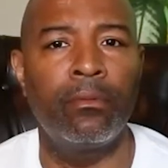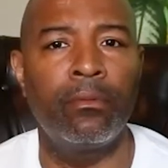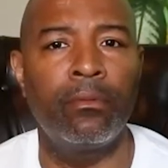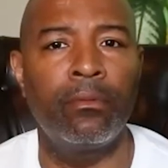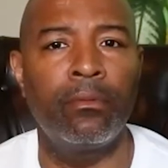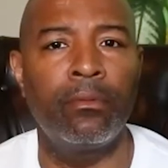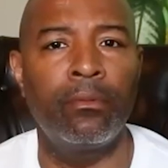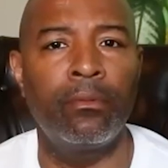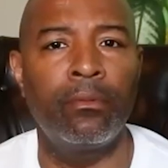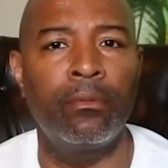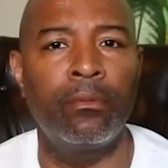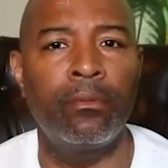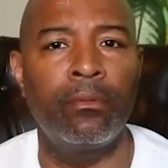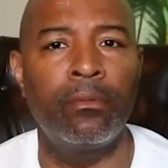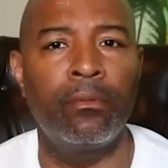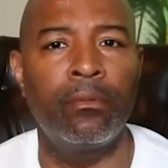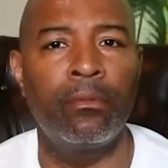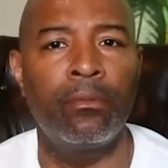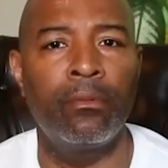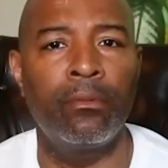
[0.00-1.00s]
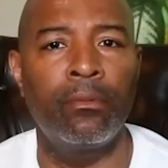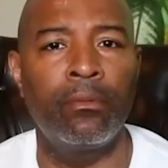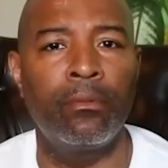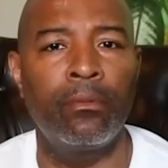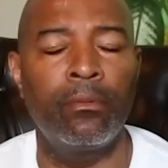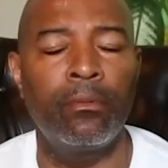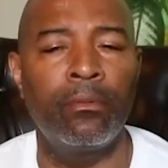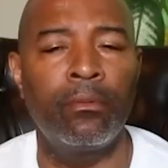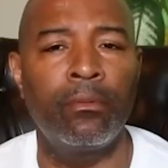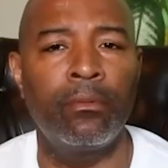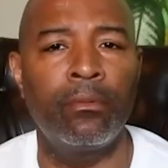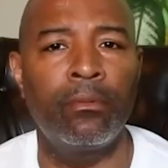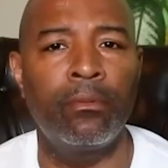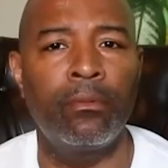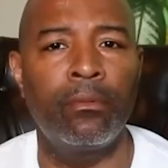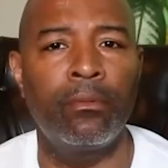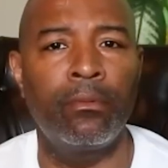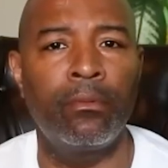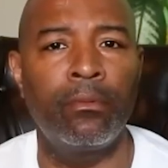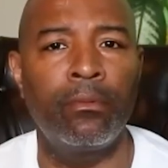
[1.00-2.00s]

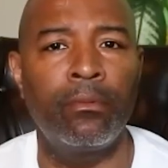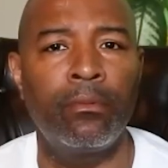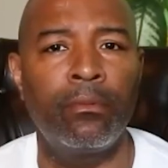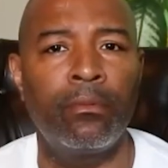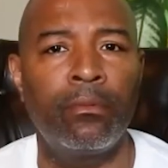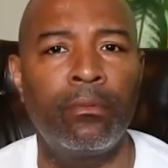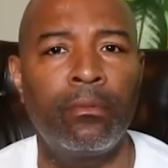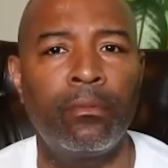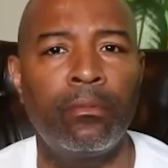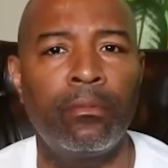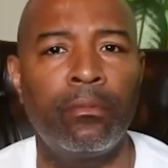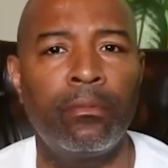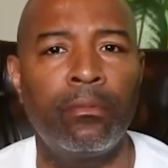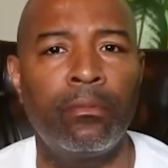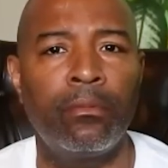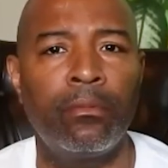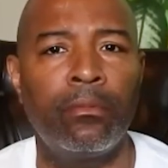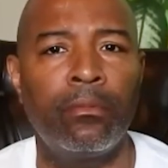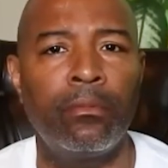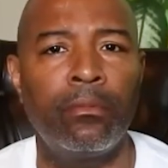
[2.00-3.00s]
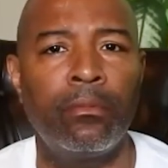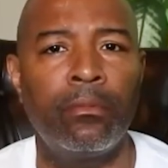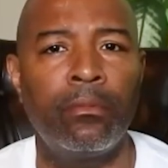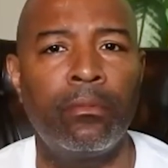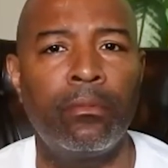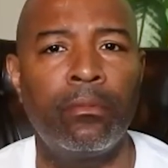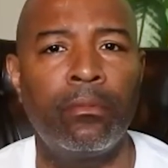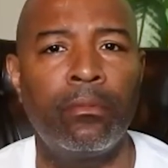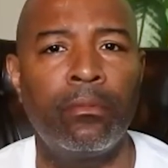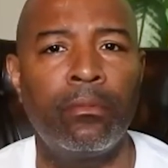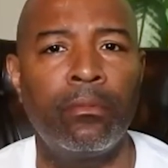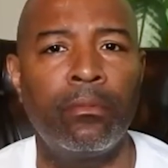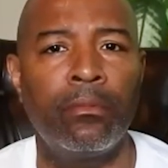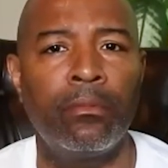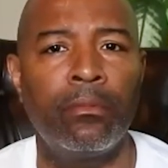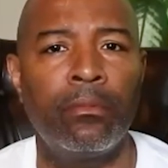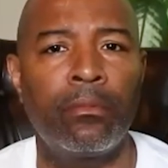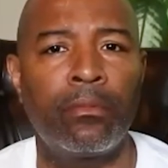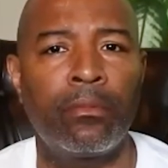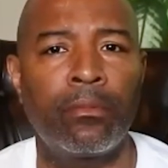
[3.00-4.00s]

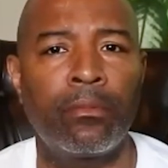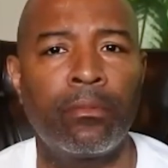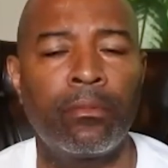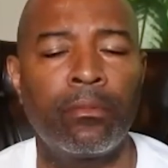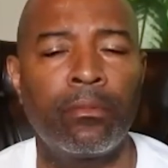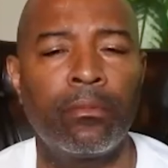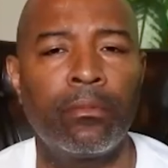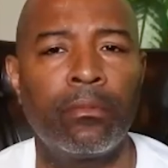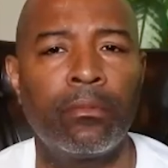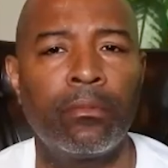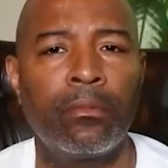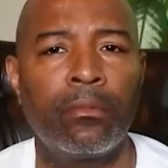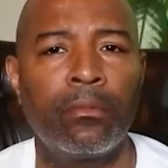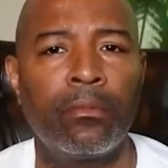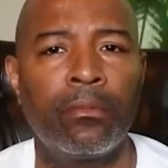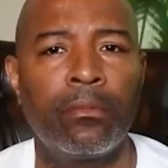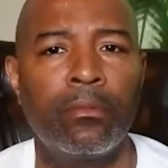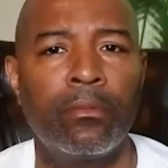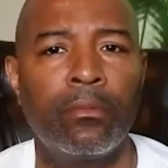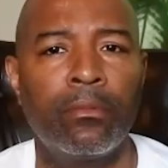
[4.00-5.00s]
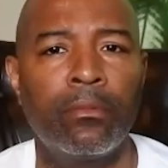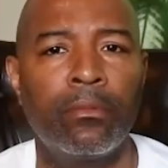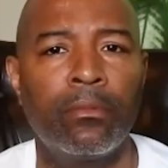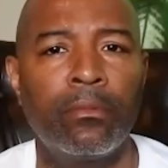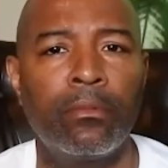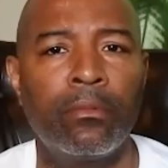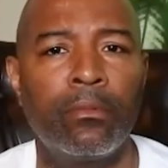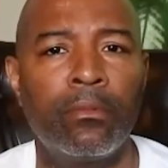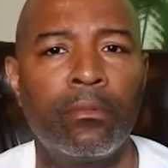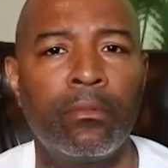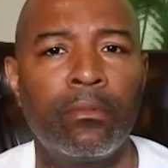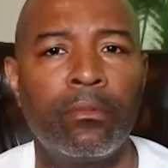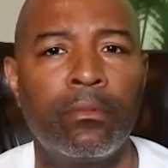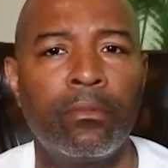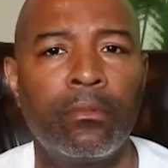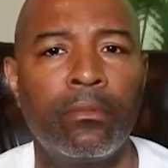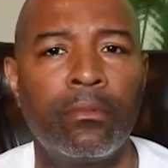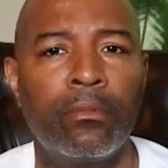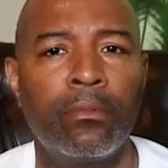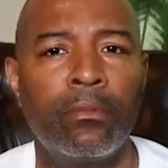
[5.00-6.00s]

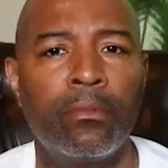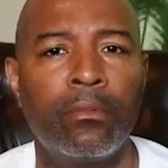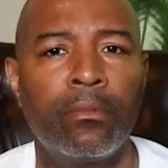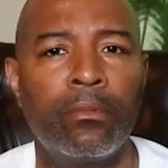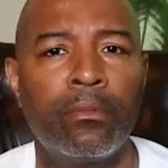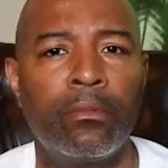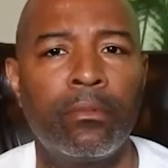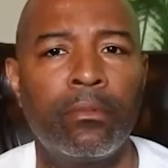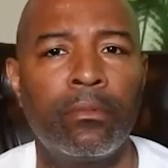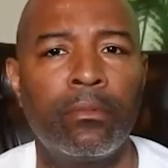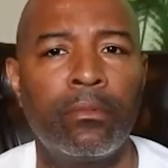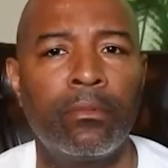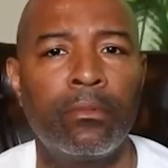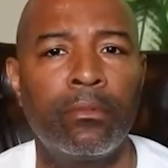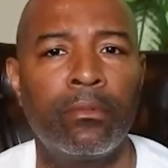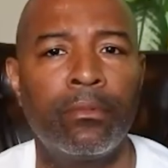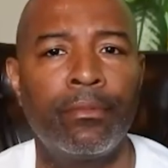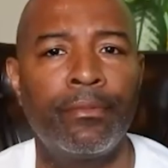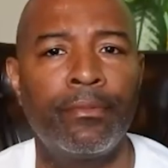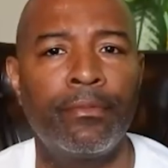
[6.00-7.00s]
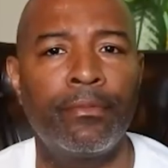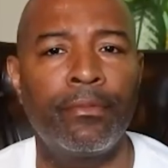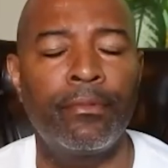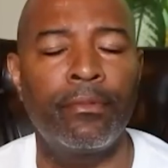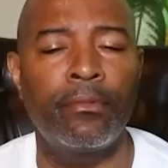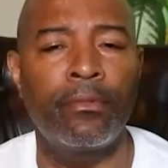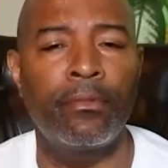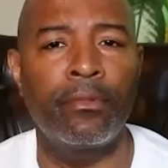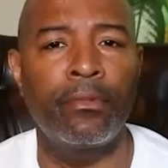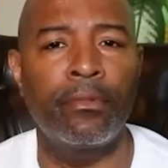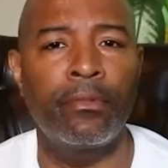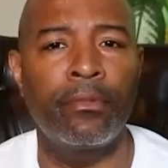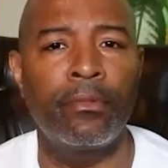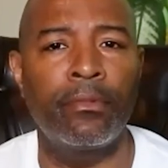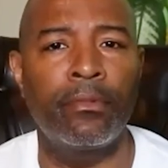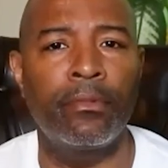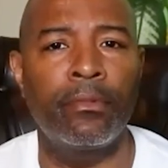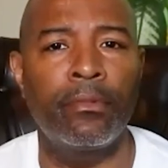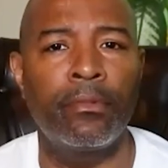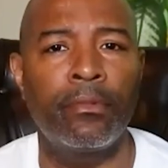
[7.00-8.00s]
(silent)